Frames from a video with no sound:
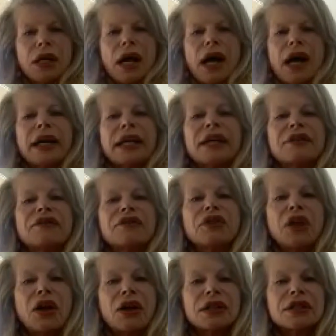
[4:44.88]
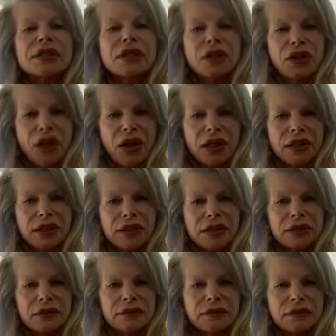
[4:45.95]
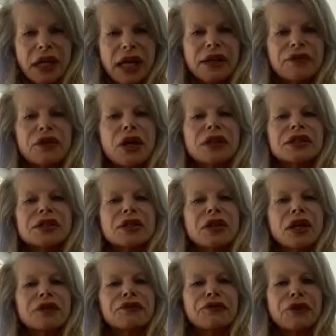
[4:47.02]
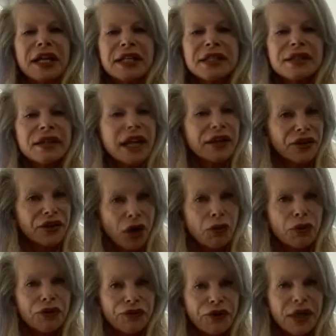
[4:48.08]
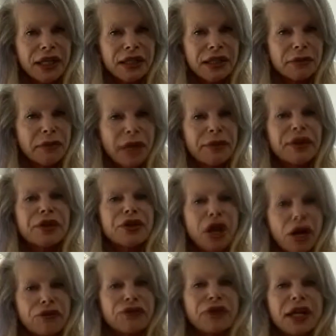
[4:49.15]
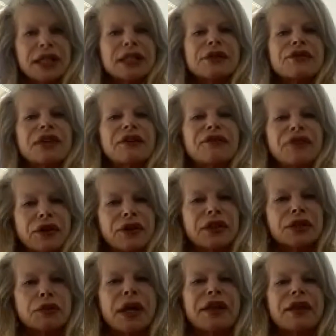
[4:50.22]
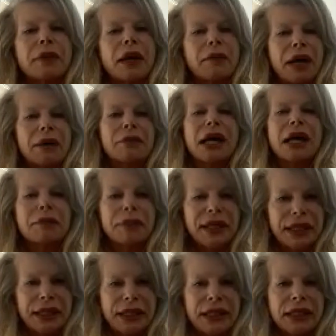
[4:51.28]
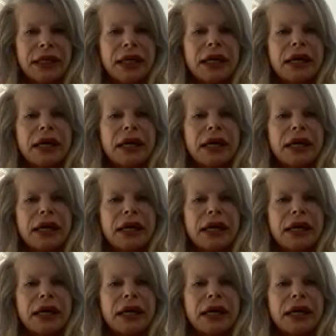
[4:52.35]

I have lost a lot. I have lost a lot of friends that I thought were friends, and maybe they're not friends if they feel this way about my opinion.